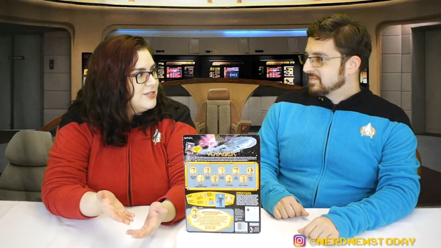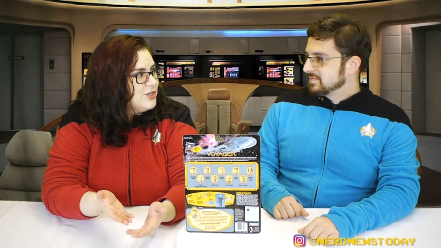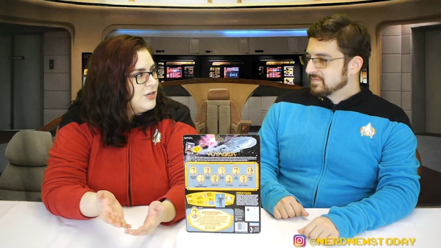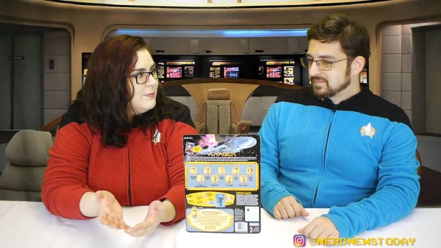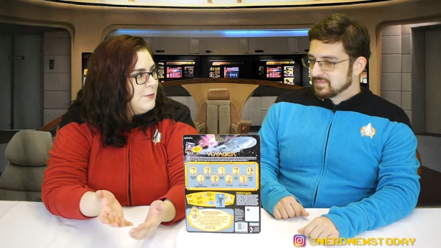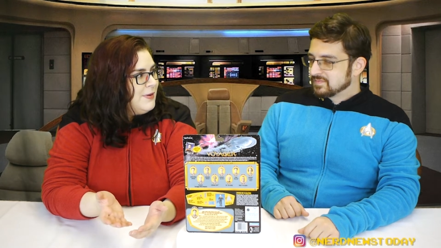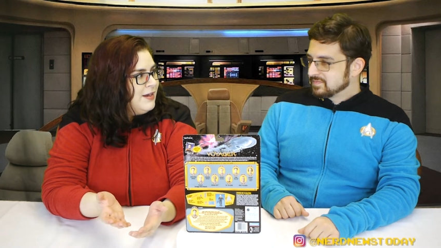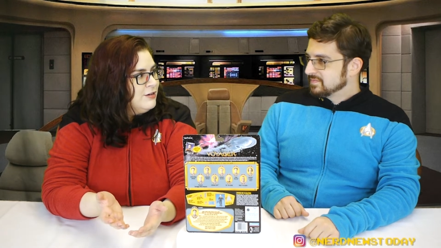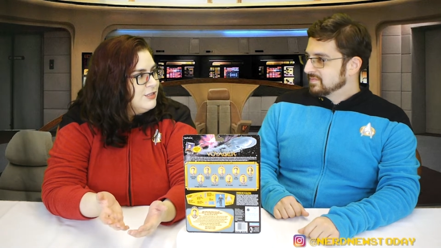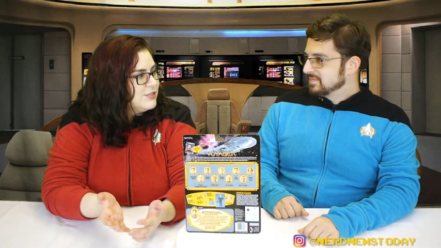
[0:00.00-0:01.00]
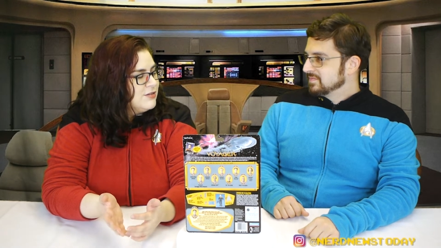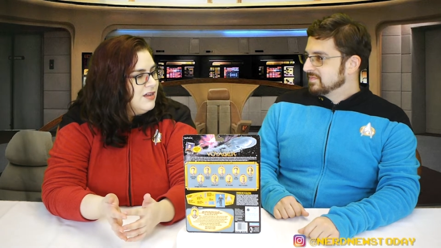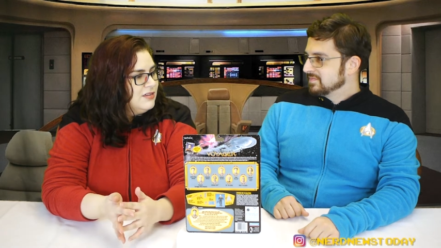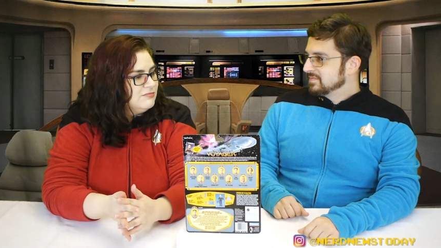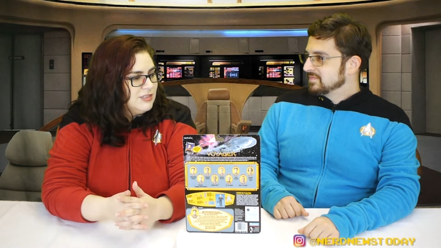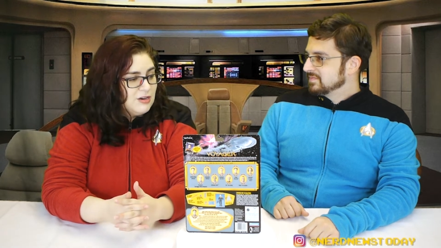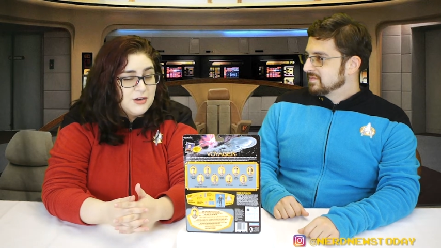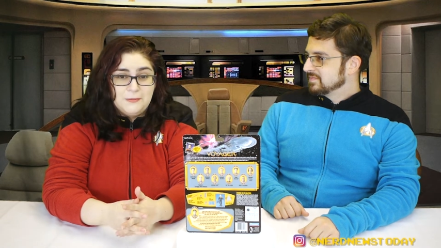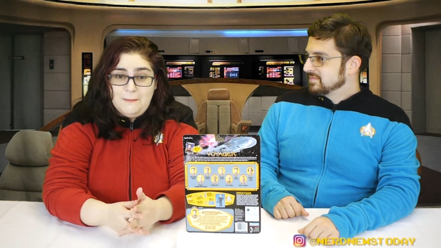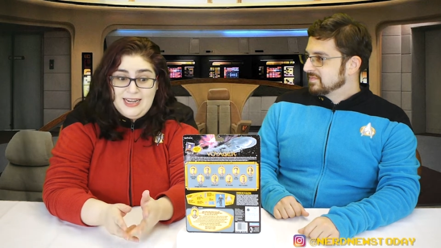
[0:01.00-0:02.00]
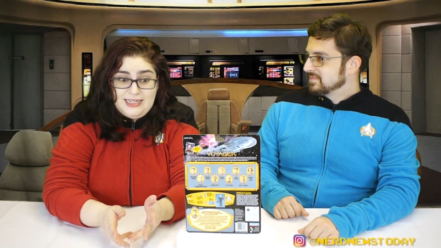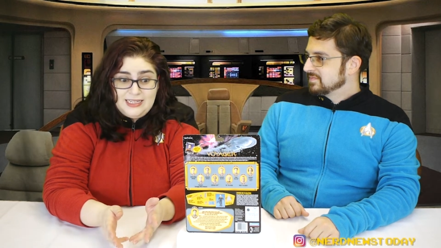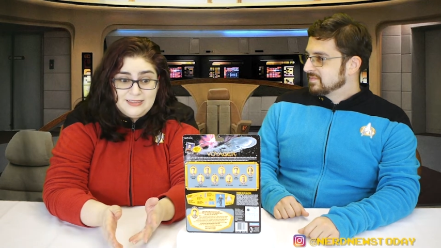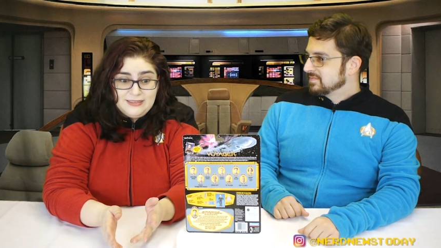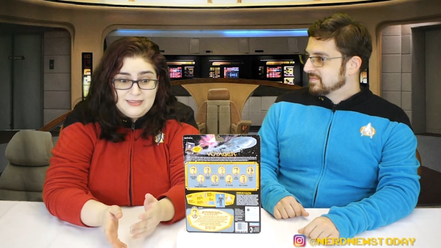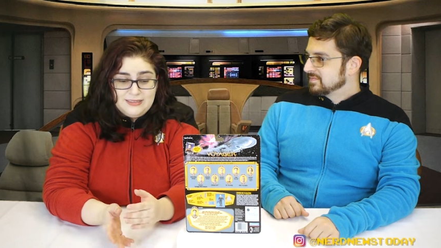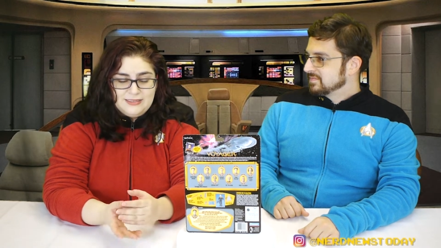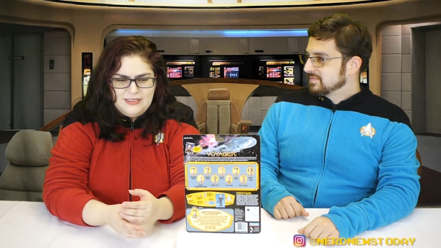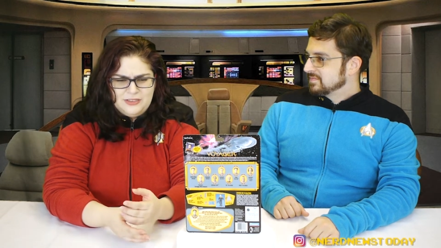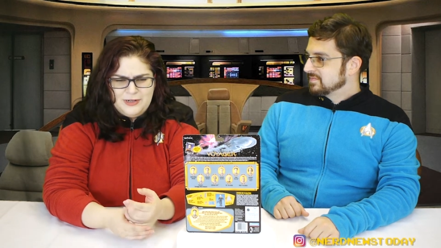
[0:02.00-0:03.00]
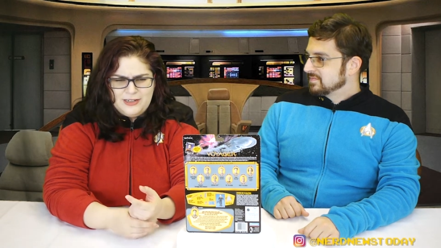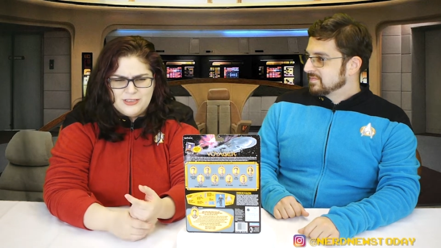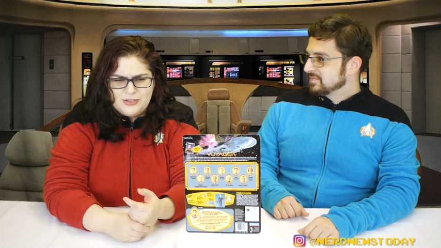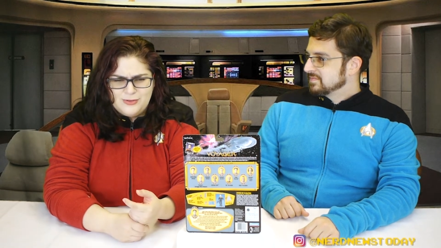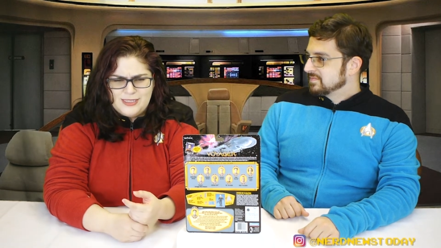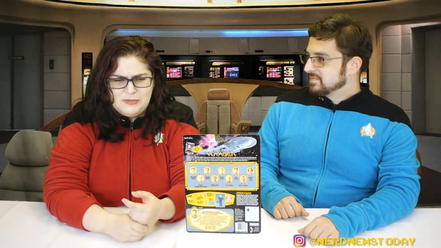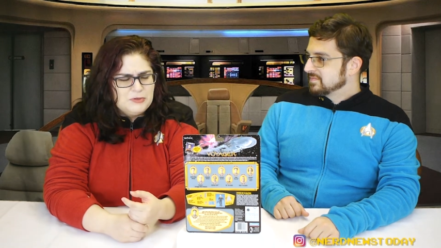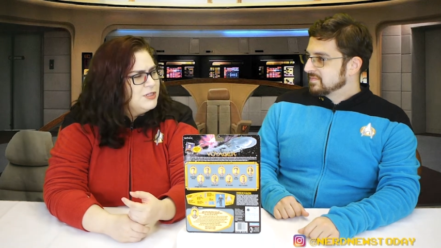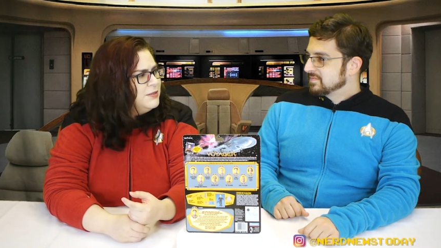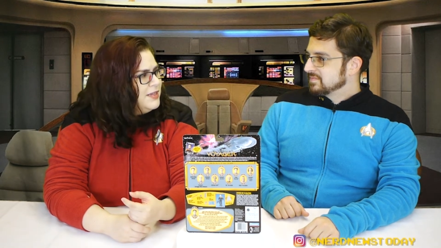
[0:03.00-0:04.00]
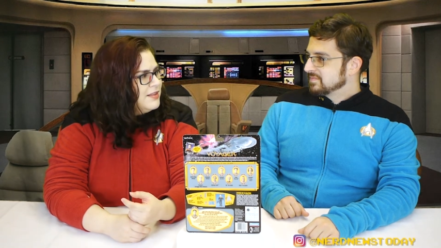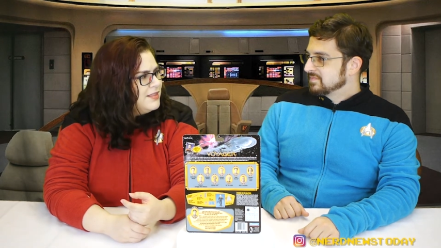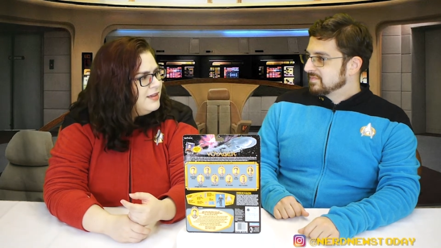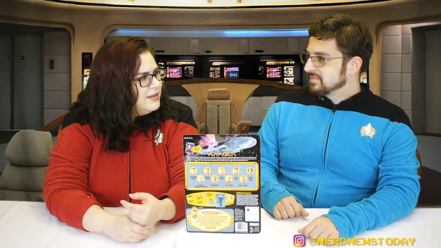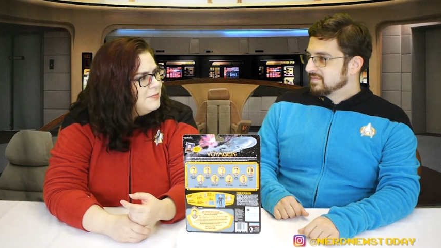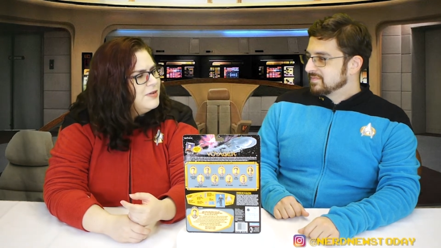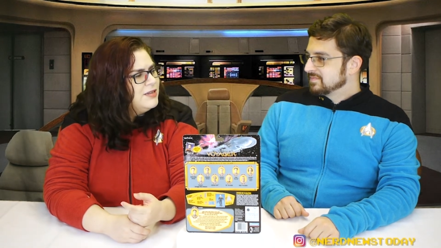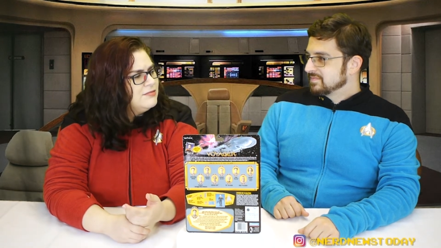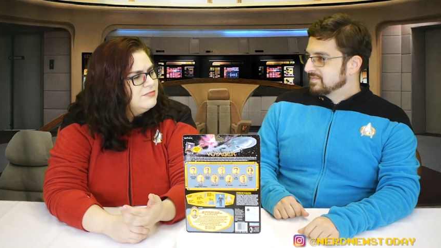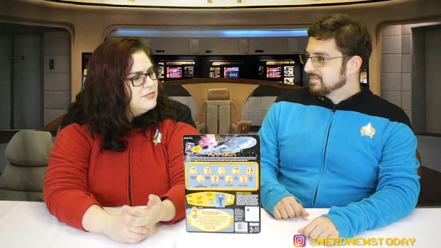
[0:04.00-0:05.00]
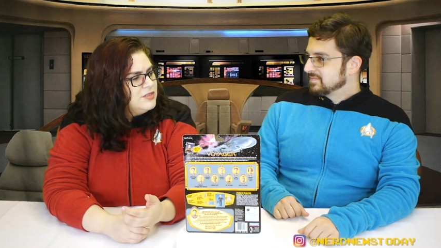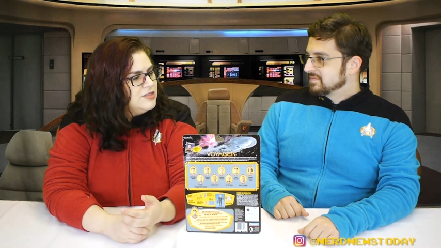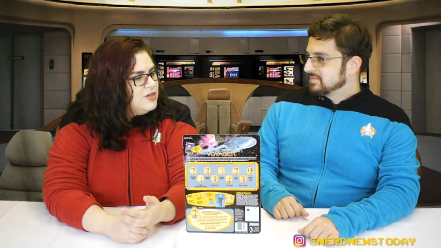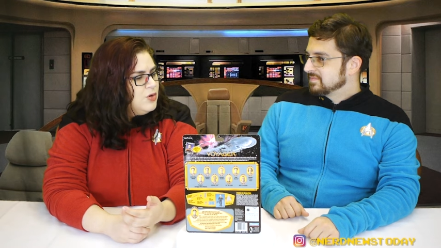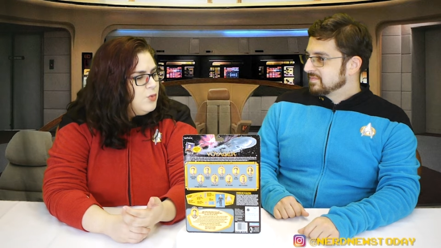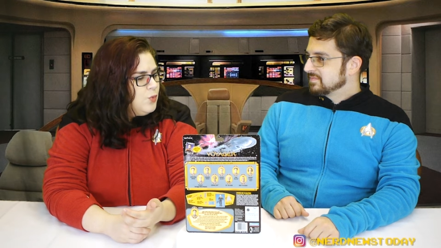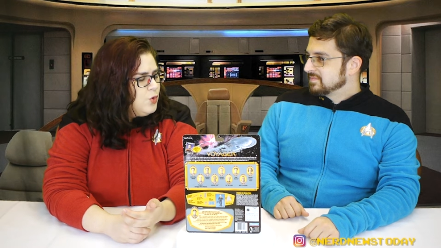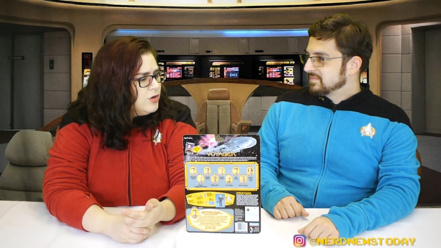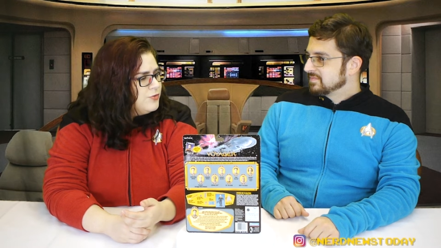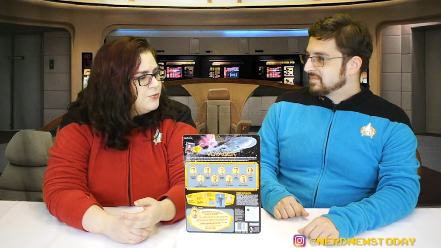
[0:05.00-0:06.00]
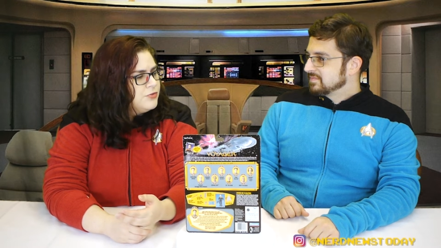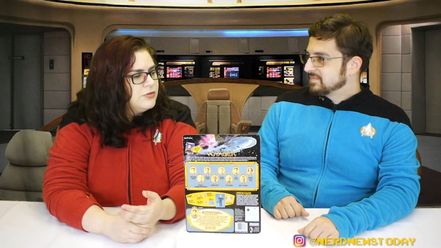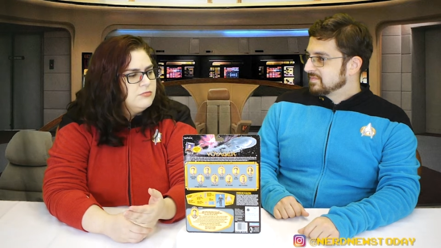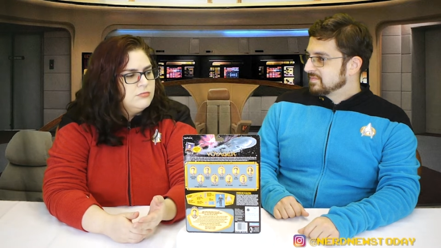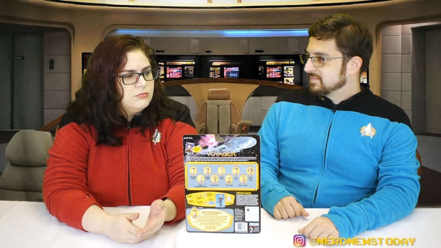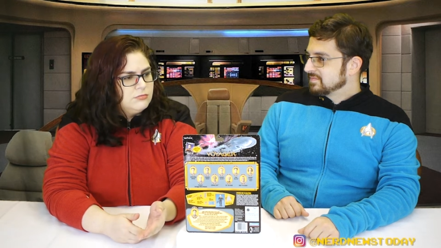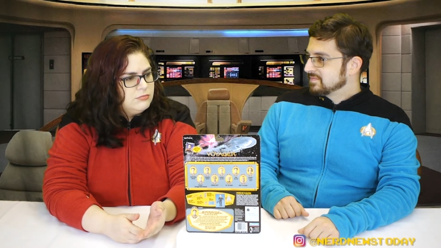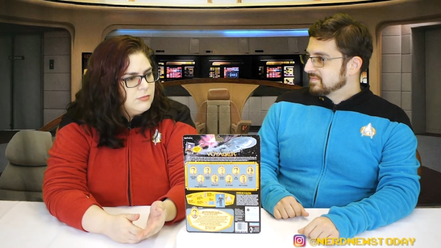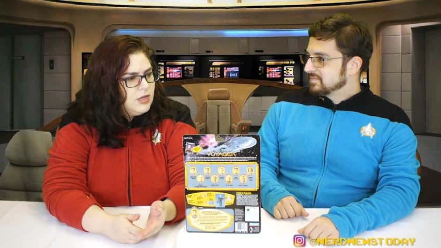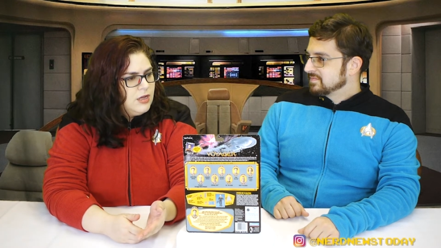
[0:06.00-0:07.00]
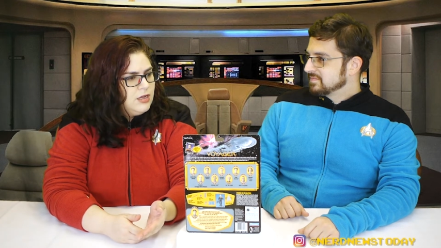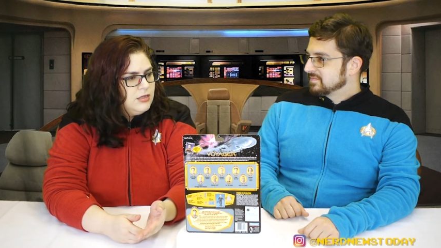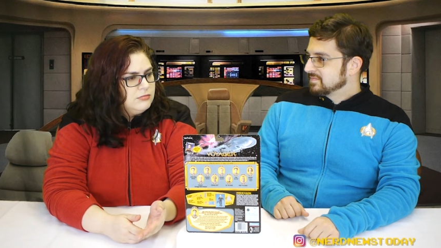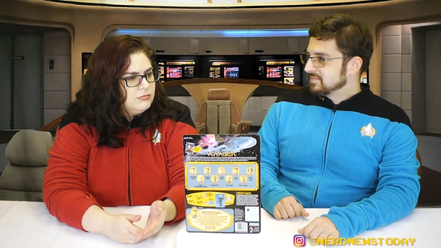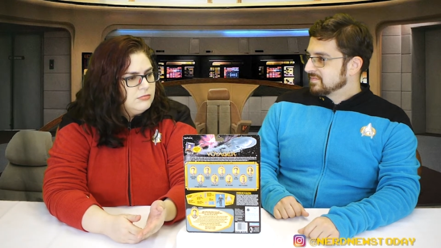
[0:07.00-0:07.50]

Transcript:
Speaker 1: that talk about parents. Um, there aren't many, you know, parents don't seem to really be a thing, but Worf, uh,